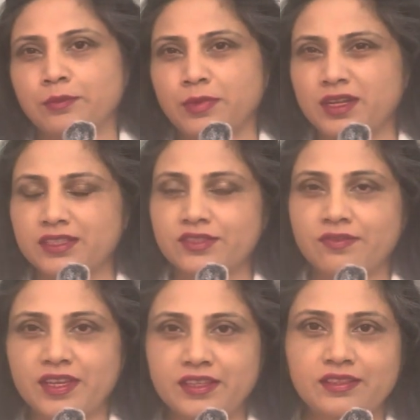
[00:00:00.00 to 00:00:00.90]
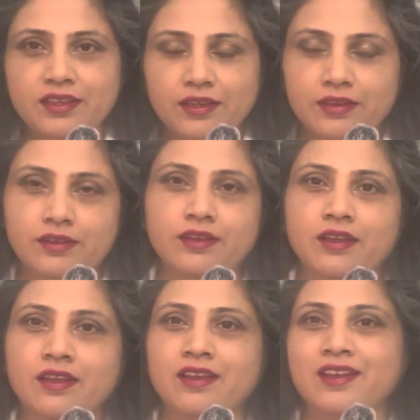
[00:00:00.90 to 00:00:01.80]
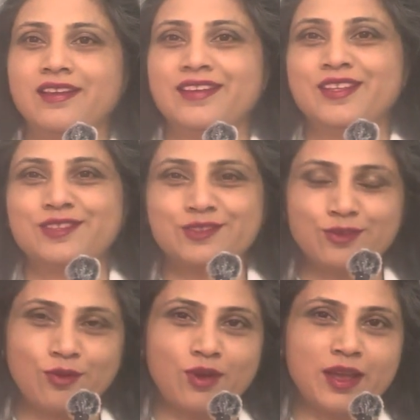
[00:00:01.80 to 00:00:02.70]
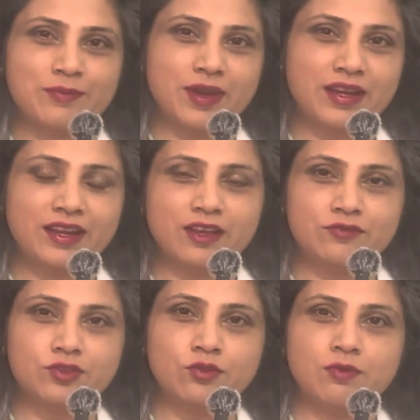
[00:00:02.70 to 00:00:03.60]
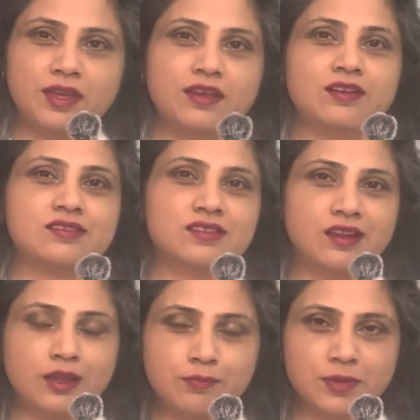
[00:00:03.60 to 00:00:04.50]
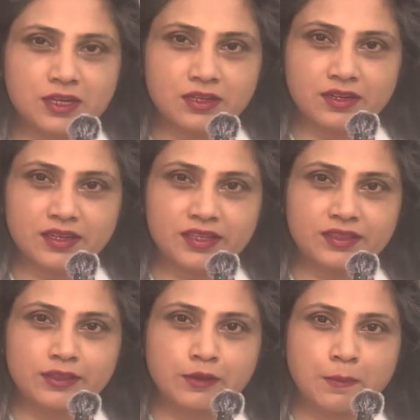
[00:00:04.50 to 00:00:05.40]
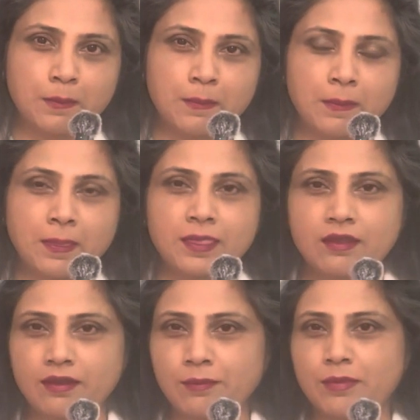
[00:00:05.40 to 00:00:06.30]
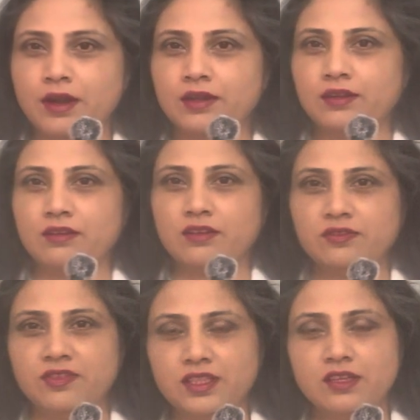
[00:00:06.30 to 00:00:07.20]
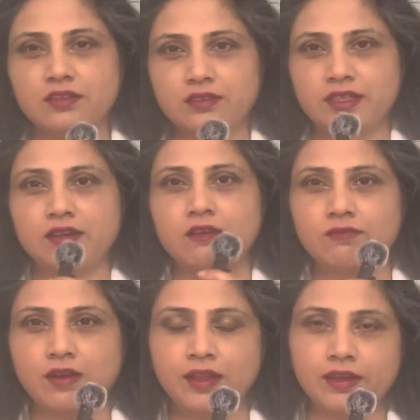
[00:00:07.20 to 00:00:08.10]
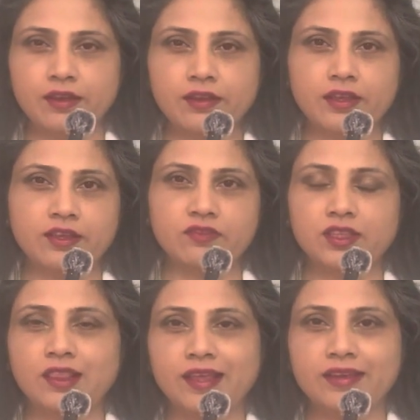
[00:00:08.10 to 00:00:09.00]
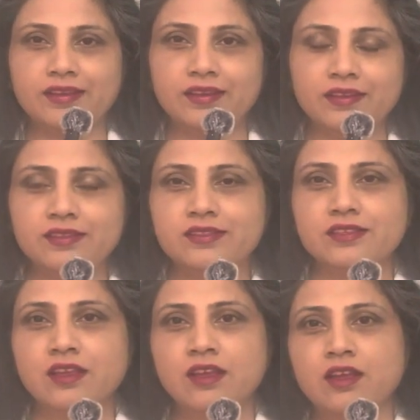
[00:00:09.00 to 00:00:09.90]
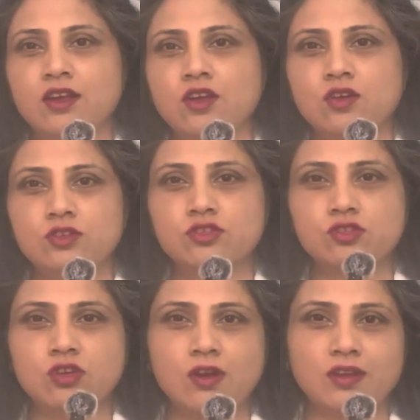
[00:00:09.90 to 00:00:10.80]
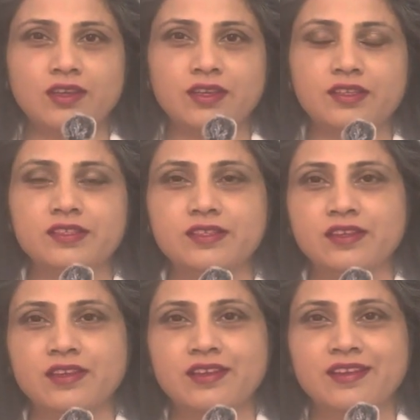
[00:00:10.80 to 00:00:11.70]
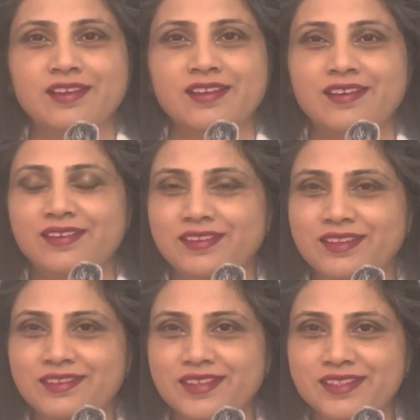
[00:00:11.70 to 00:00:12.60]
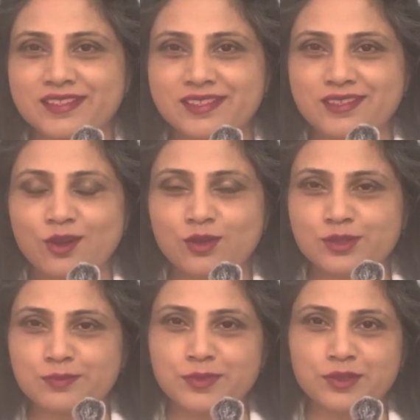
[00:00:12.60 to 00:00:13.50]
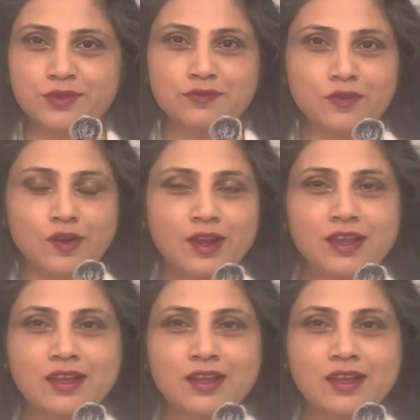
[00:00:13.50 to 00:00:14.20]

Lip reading: but it's very thin. So I might have to wear a slip underneath, but with enough layering with leggings or stockings, the dress looks beautiful.